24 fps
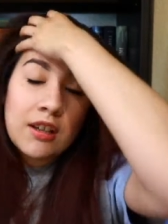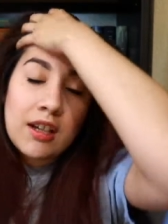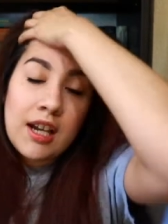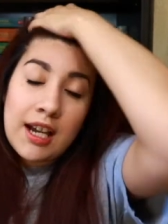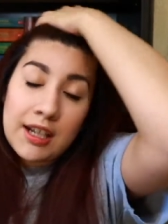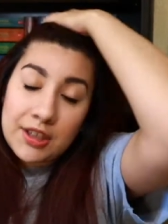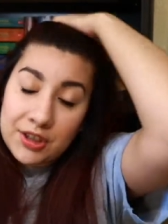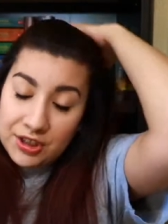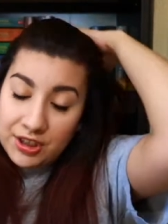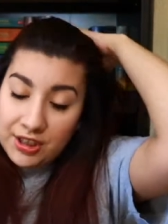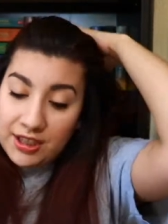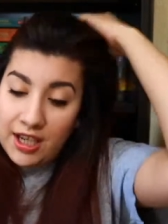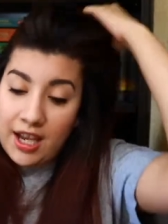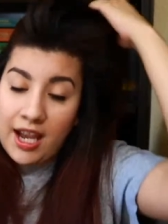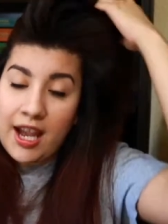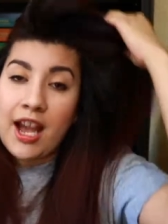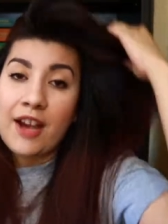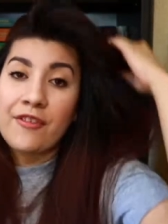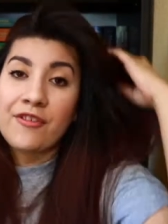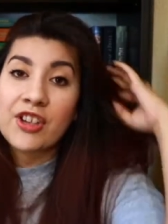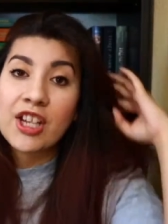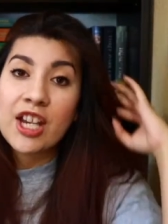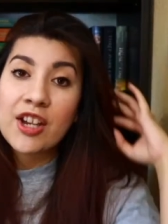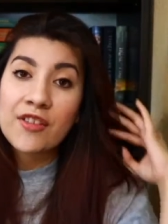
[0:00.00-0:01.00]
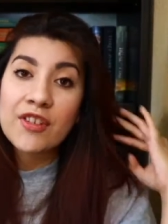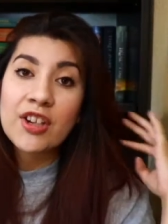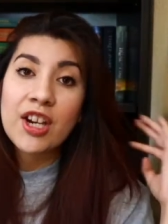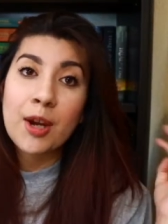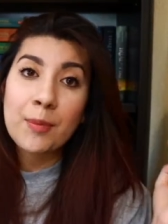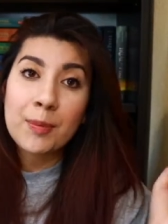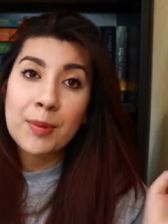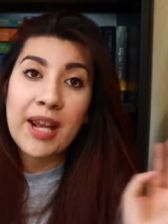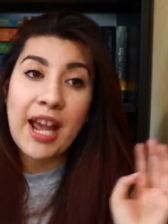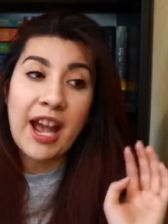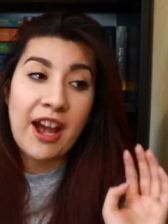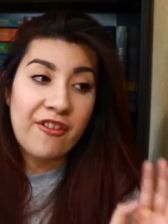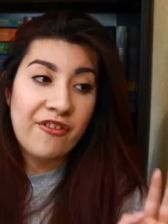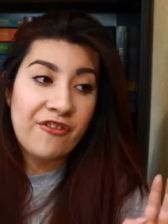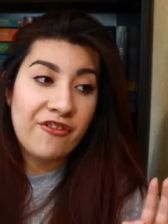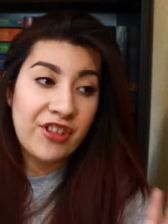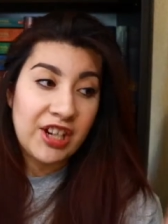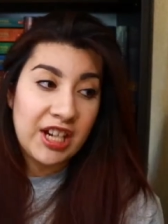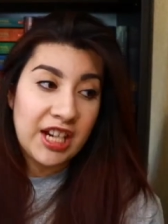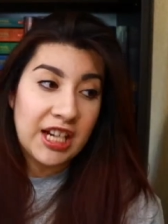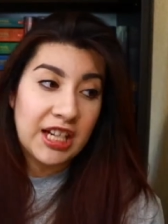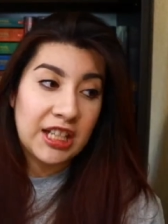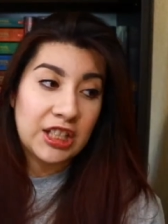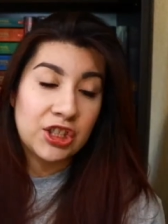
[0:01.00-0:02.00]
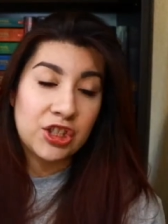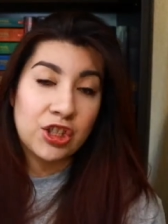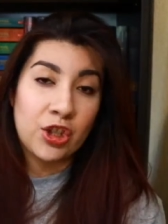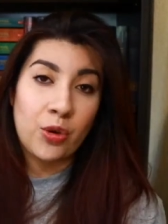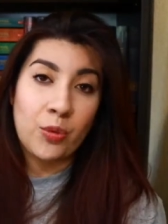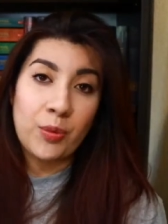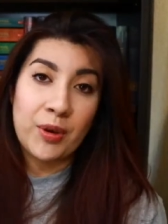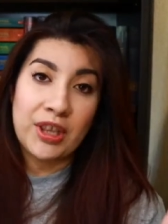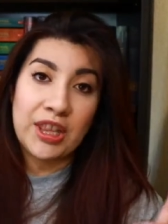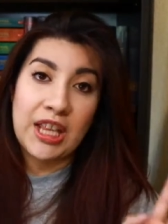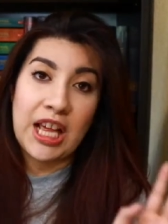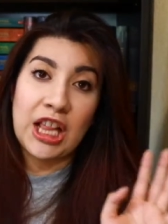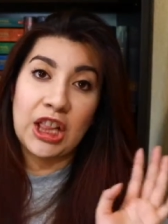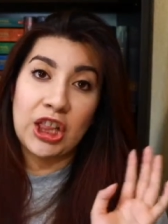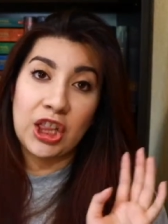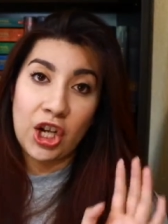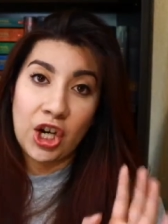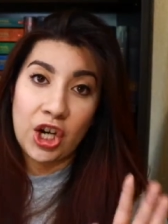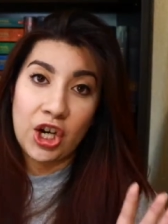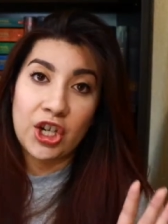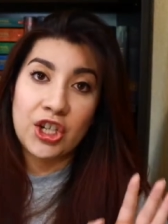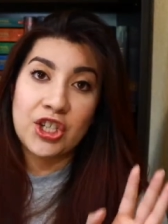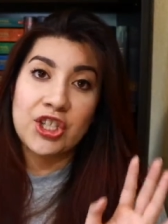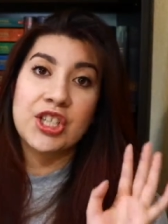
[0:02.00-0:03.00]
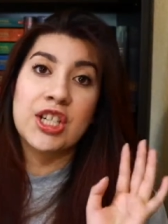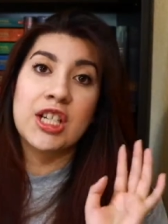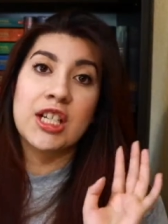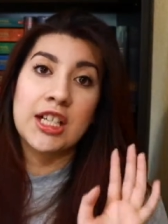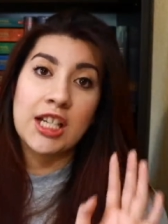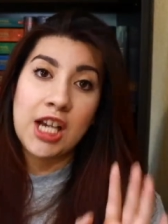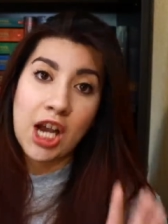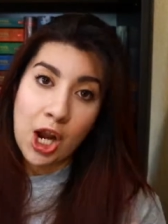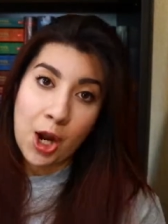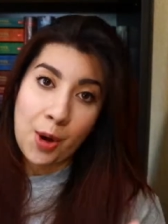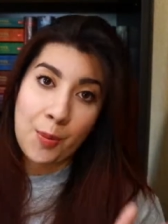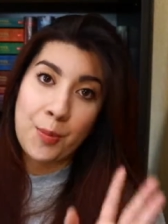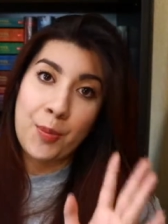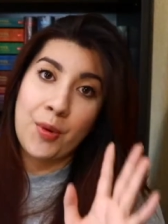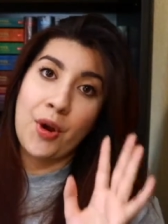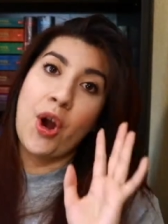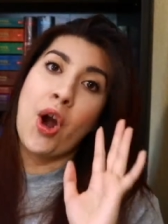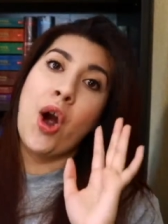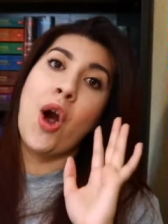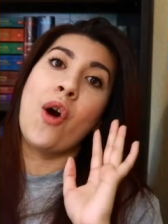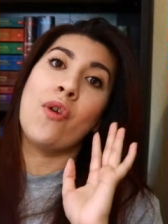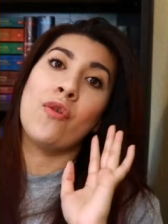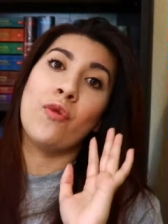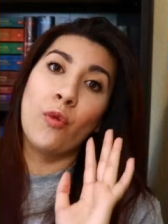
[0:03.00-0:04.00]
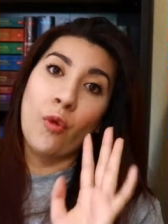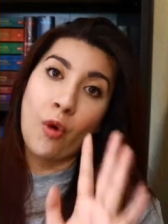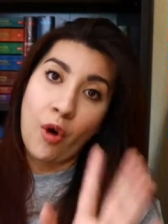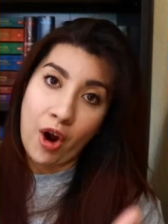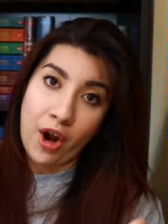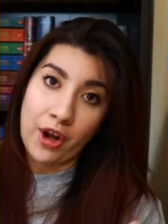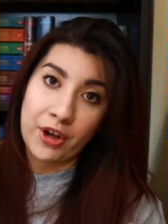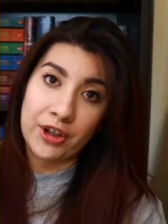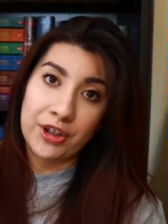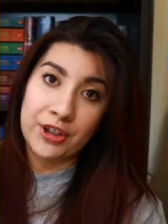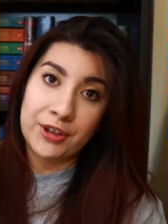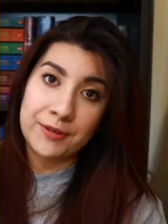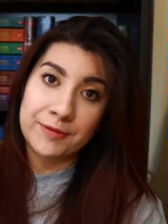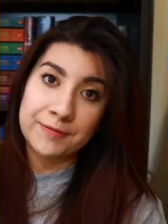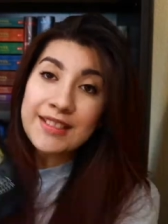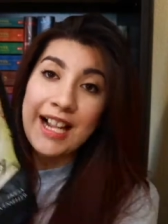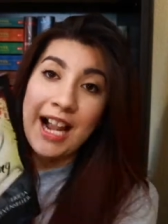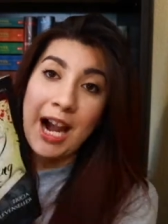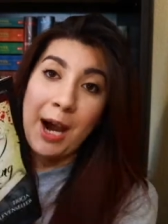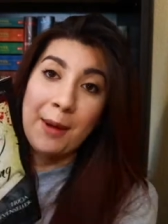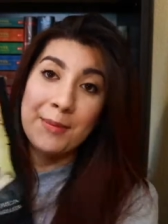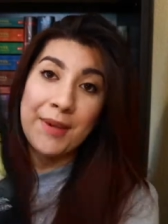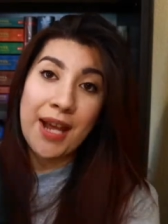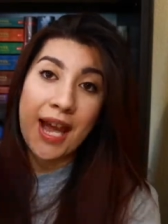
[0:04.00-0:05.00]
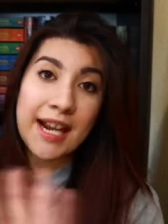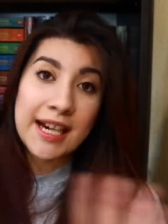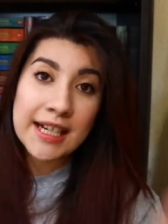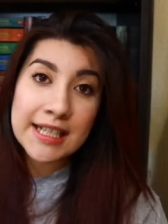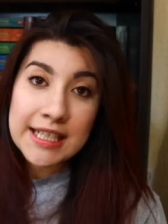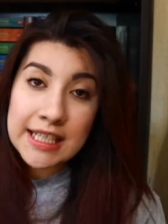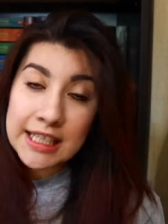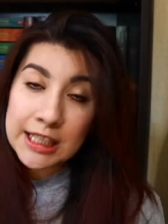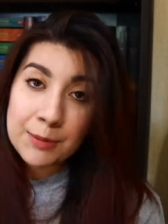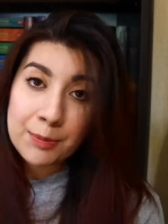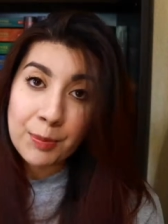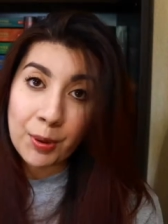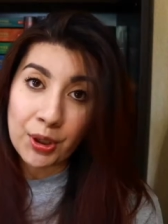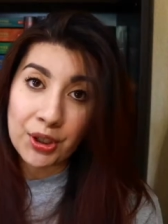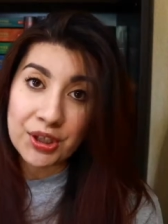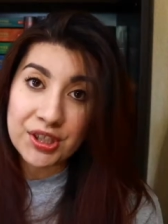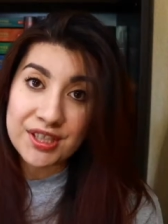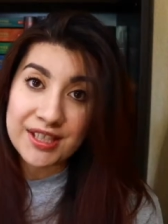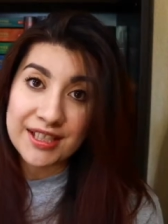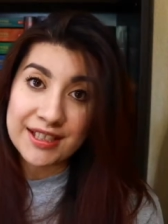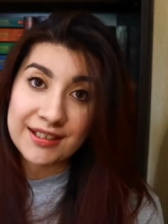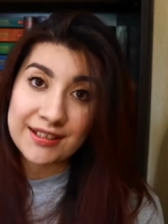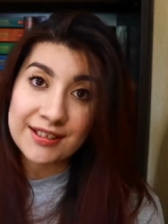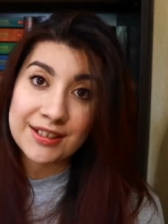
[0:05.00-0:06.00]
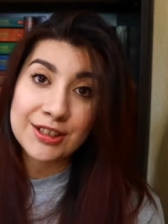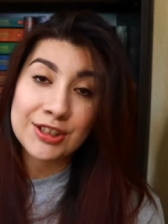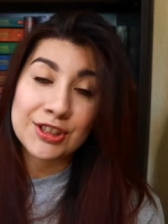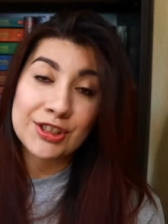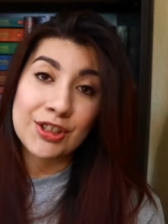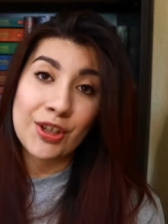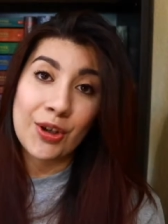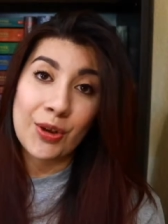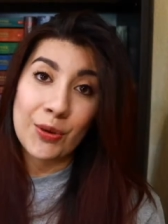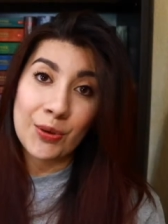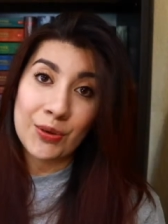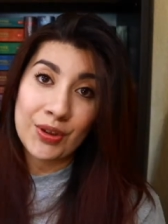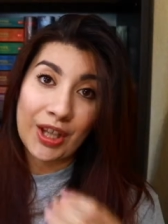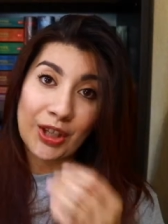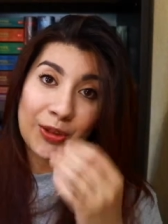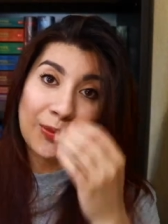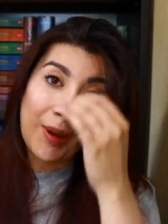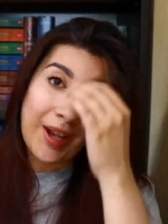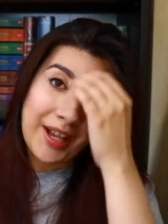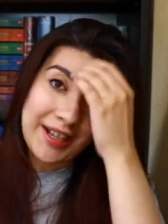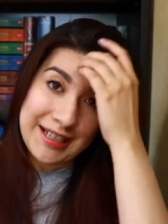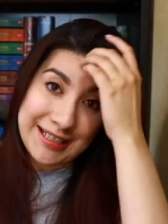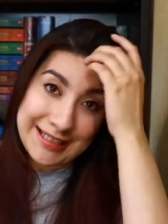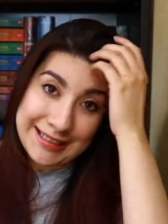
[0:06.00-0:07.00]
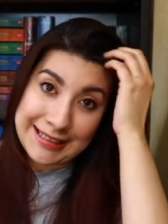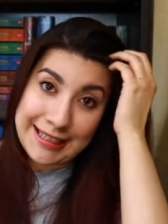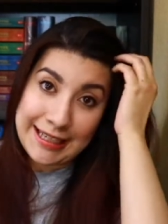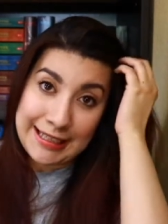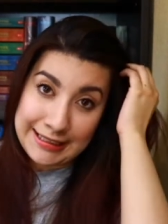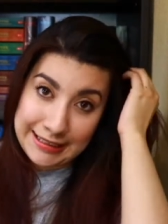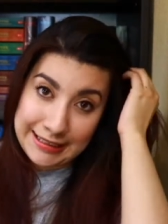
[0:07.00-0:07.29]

actually I have given up caffeine so with a large cup of water. I'm not a tea person, so that's why I didn't say